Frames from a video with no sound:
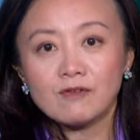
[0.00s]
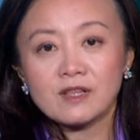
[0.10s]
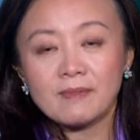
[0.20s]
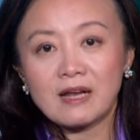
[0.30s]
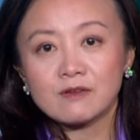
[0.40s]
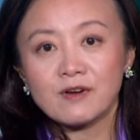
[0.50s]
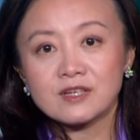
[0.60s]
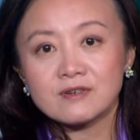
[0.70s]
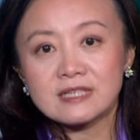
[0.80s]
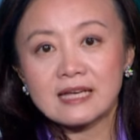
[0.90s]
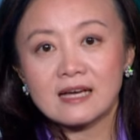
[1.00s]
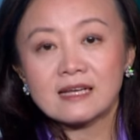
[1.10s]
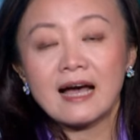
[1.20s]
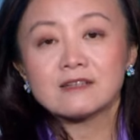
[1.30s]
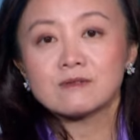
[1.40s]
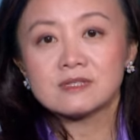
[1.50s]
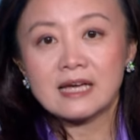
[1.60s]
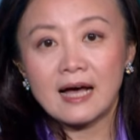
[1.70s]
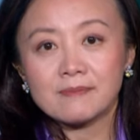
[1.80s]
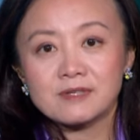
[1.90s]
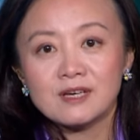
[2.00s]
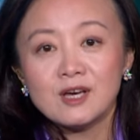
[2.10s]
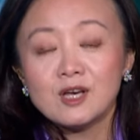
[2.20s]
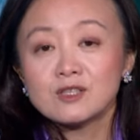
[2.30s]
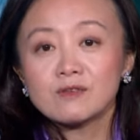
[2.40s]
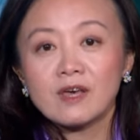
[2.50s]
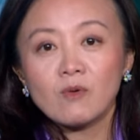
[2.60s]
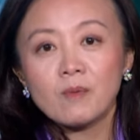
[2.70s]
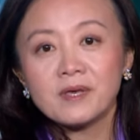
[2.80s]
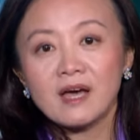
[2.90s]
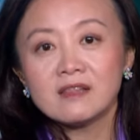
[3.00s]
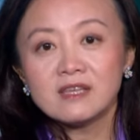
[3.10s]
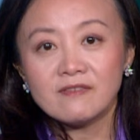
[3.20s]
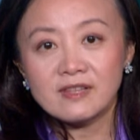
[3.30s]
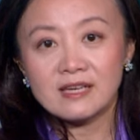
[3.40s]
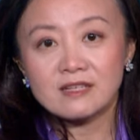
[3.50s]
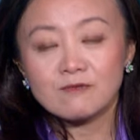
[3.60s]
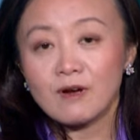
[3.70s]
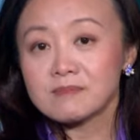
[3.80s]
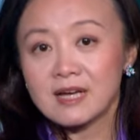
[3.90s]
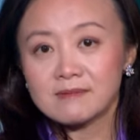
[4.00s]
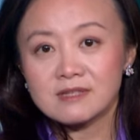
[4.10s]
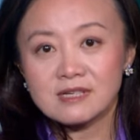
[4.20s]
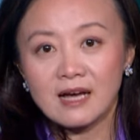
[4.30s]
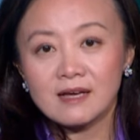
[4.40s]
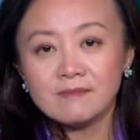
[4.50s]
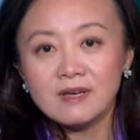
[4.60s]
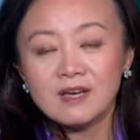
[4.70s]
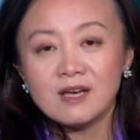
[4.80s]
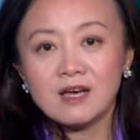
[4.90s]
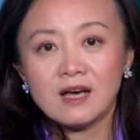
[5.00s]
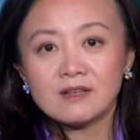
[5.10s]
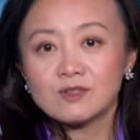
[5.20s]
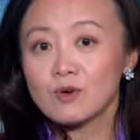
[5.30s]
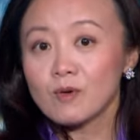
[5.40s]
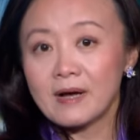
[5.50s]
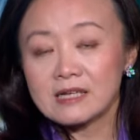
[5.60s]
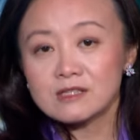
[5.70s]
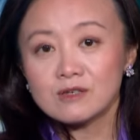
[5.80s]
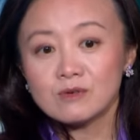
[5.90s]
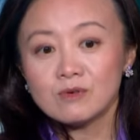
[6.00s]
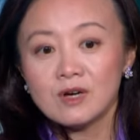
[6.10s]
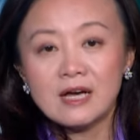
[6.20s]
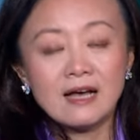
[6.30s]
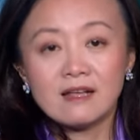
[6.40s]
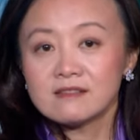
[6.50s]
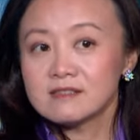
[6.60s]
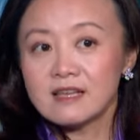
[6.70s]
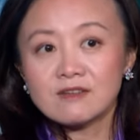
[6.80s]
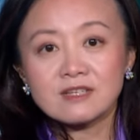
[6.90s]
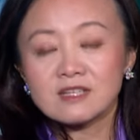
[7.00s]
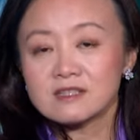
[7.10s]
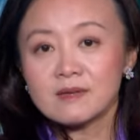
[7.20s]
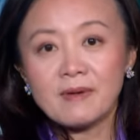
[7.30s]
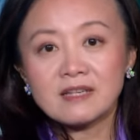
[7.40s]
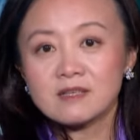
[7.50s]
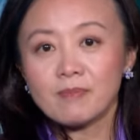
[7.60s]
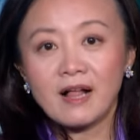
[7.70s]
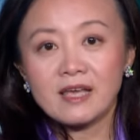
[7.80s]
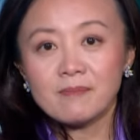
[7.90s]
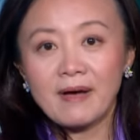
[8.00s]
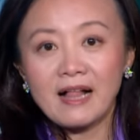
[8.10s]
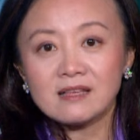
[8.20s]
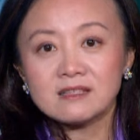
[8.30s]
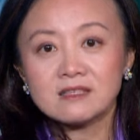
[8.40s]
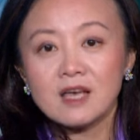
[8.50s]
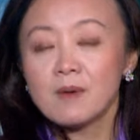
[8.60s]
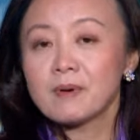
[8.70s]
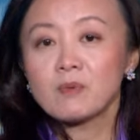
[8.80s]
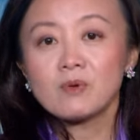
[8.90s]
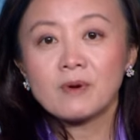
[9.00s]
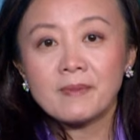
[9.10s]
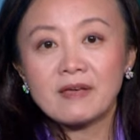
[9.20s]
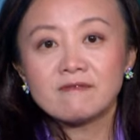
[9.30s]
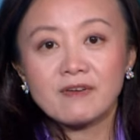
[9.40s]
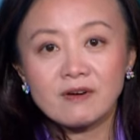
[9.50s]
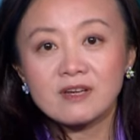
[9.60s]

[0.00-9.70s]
on the manufacturing side has to adapt. So there will be unevenness from time to time. And so go back to, there's a demand supply imbalance, but we remain very